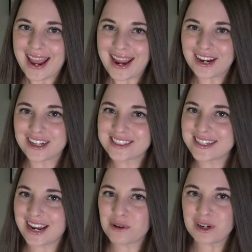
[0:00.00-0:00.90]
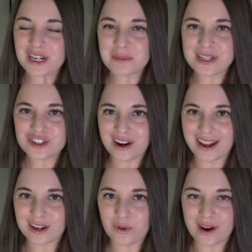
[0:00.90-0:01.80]
Hey y'all, today we're going to be
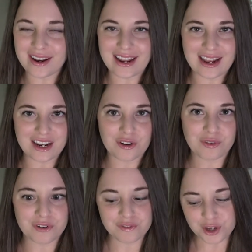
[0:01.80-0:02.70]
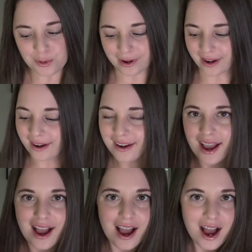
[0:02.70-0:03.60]
trying on and reviewing
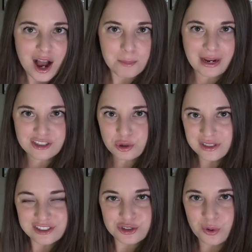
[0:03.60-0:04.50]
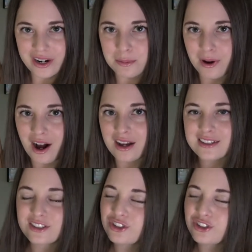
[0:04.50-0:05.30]
my short story box.